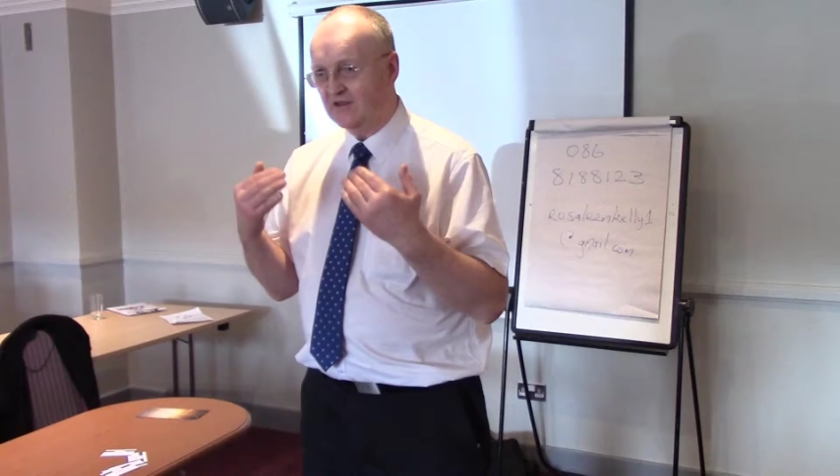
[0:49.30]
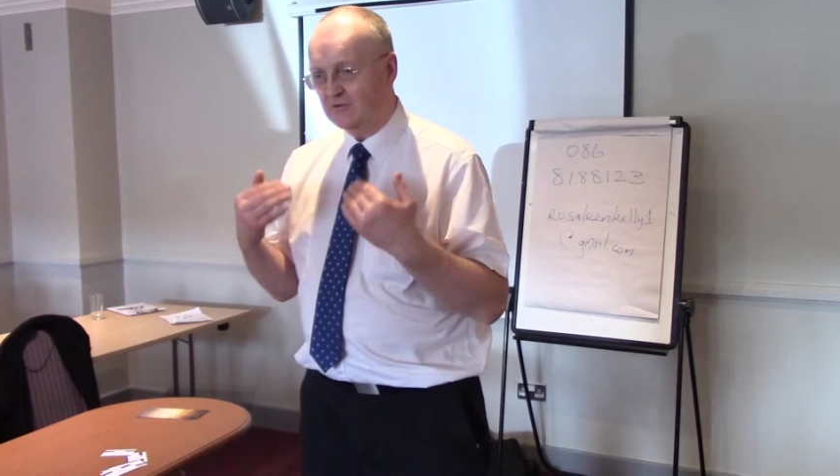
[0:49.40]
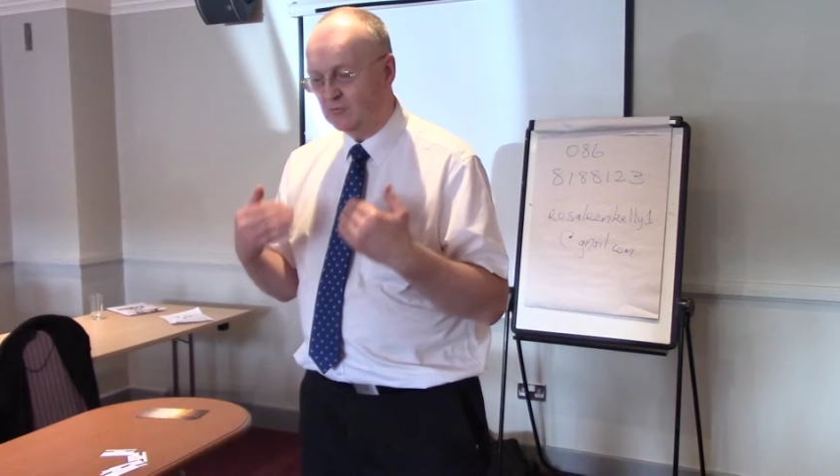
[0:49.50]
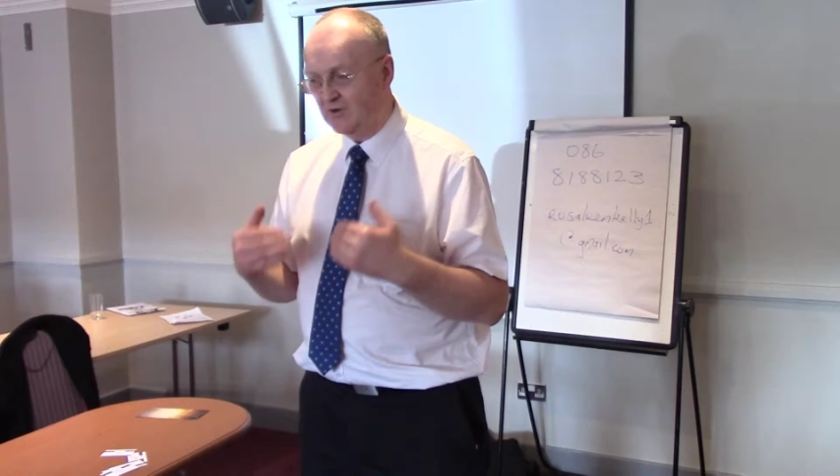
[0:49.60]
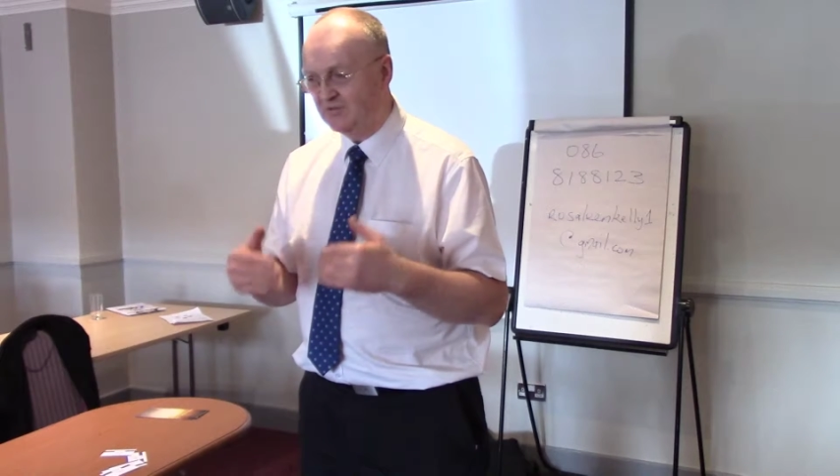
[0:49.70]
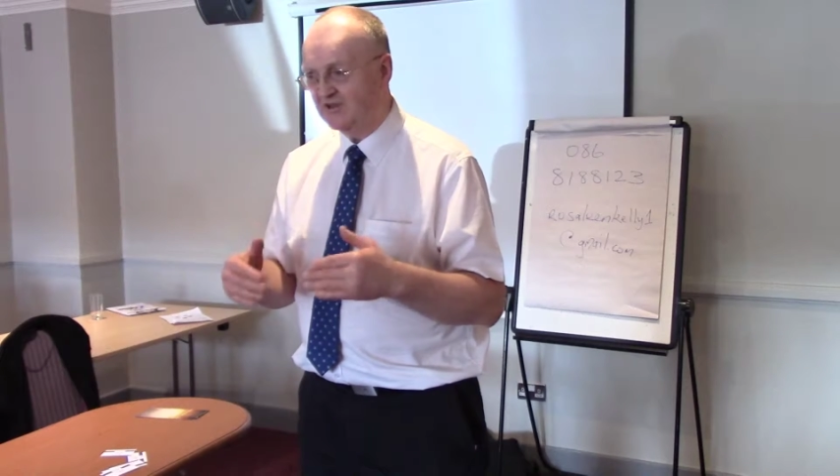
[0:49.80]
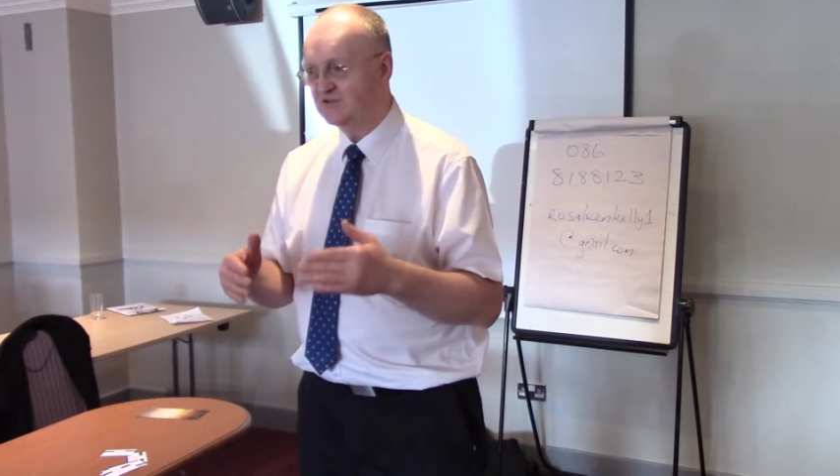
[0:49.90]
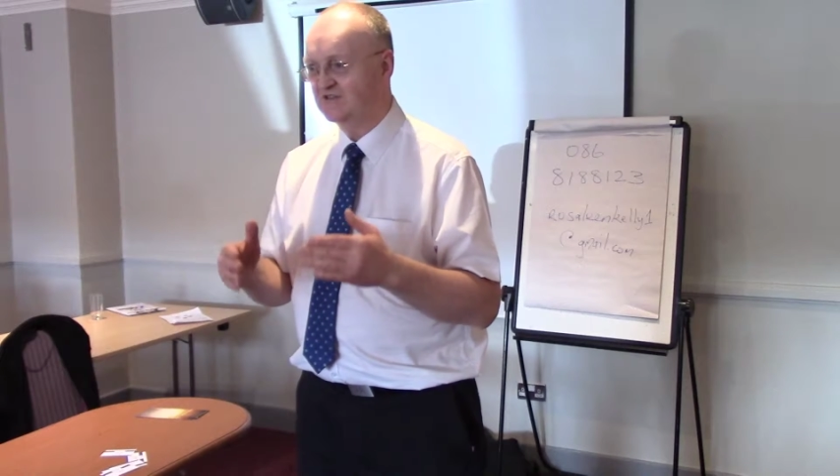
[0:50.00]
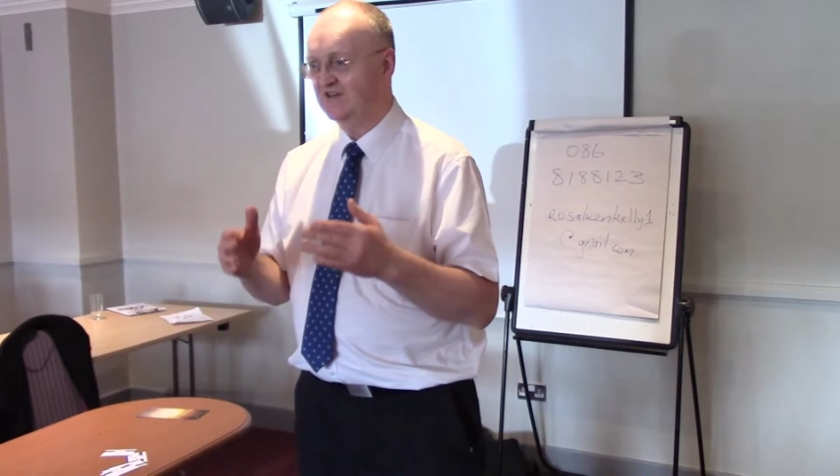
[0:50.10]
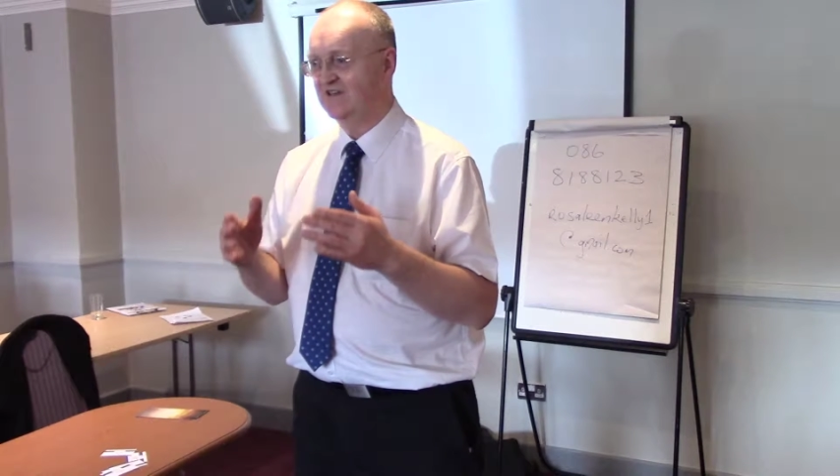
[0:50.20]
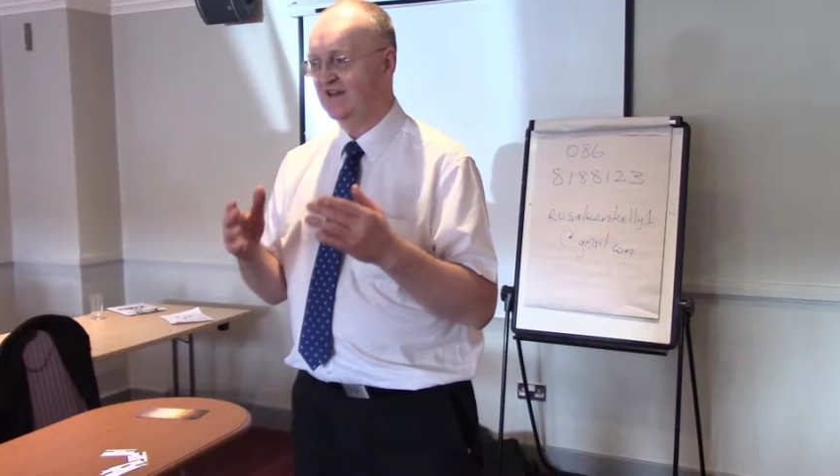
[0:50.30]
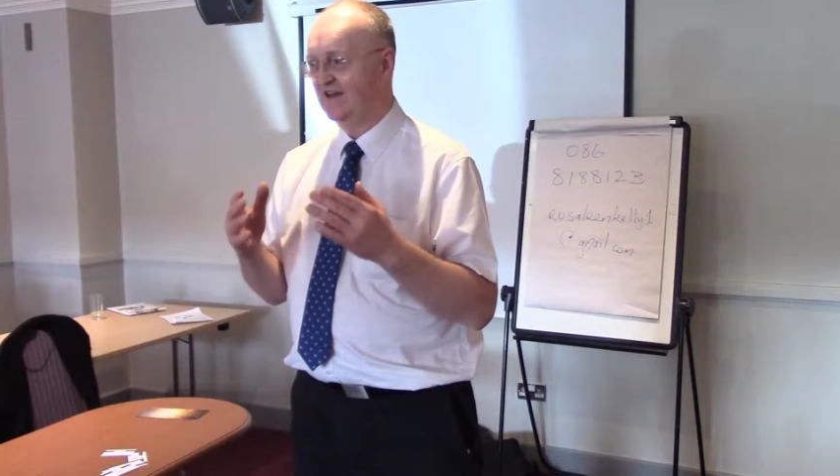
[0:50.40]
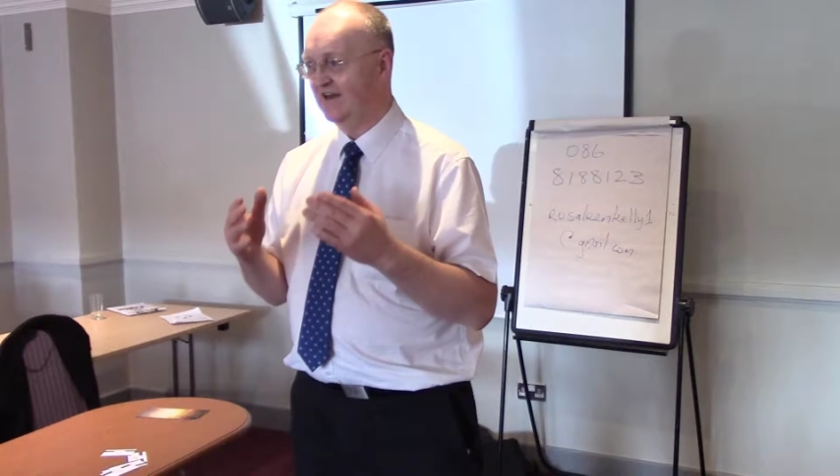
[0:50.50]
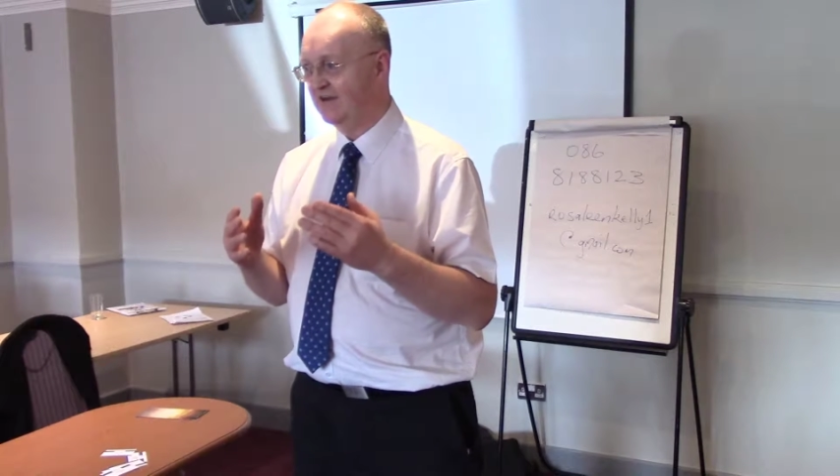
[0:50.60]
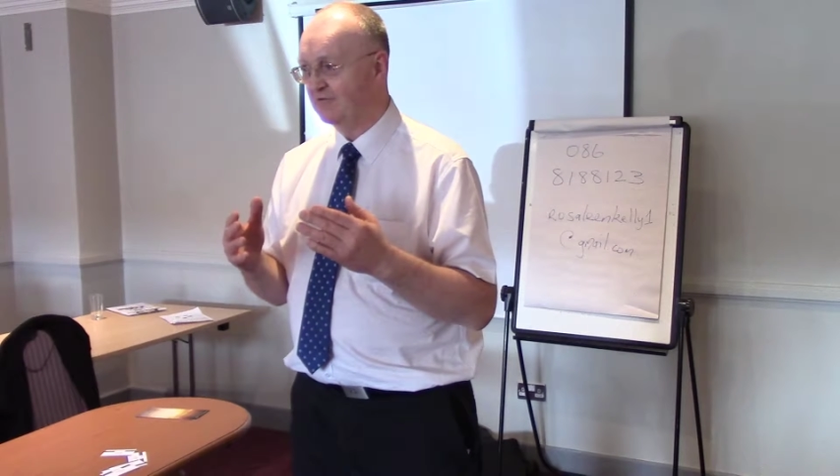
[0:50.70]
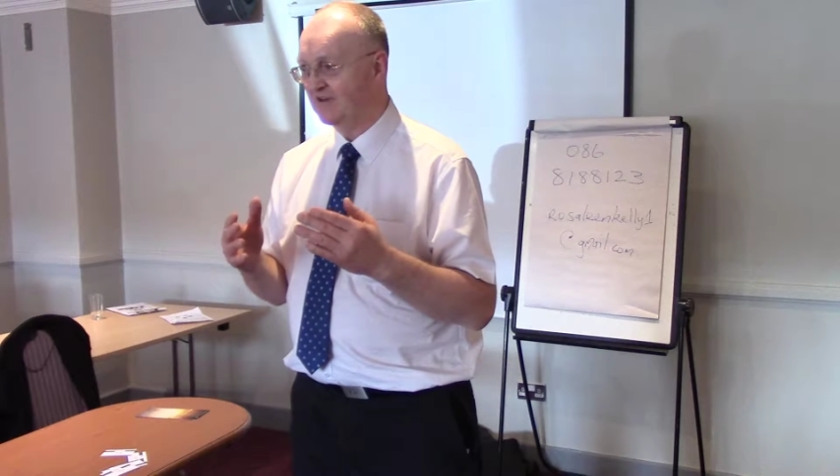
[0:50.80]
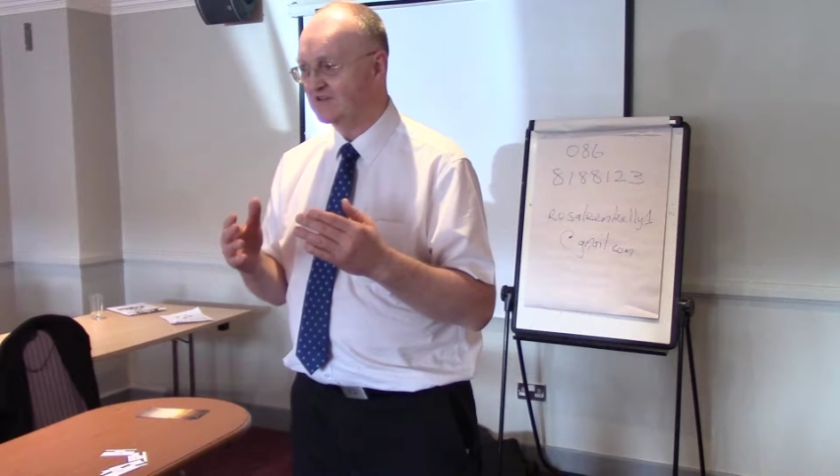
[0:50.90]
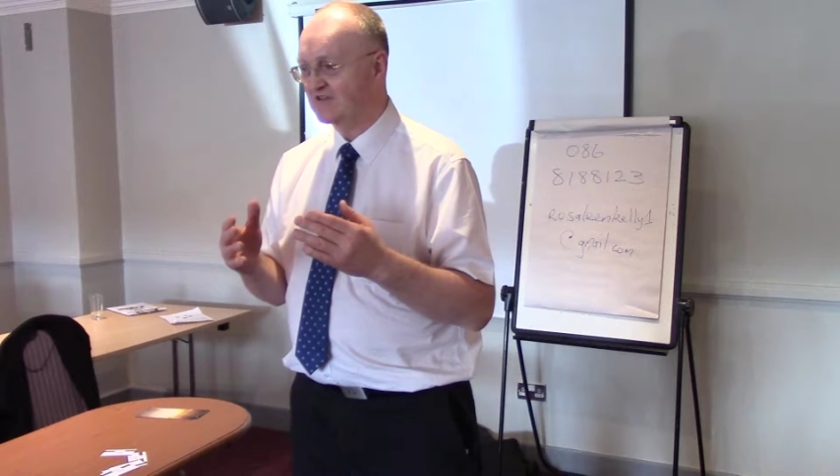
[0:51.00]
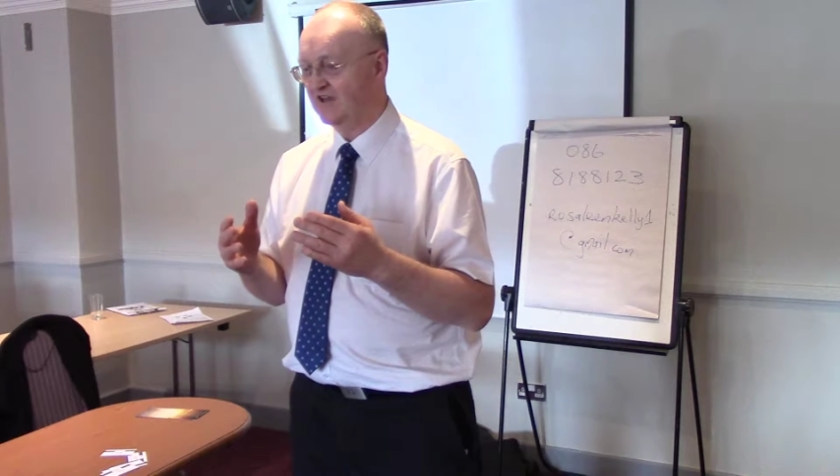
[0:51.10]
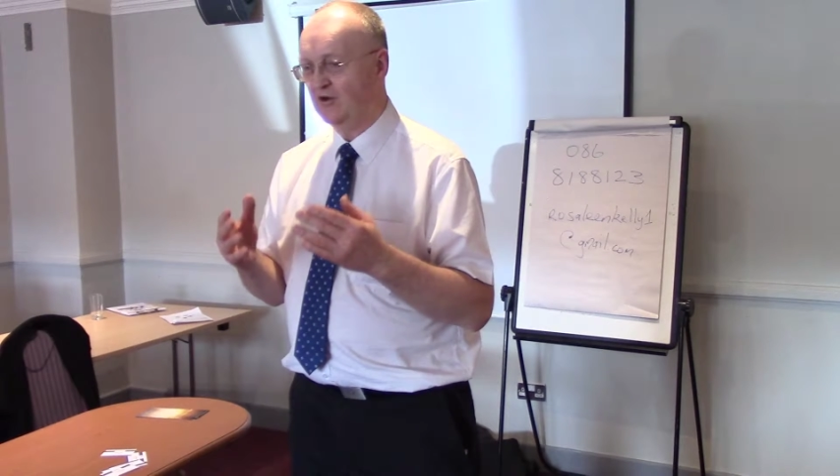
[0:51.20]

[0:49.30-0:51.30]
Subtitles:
We'll be using the clearings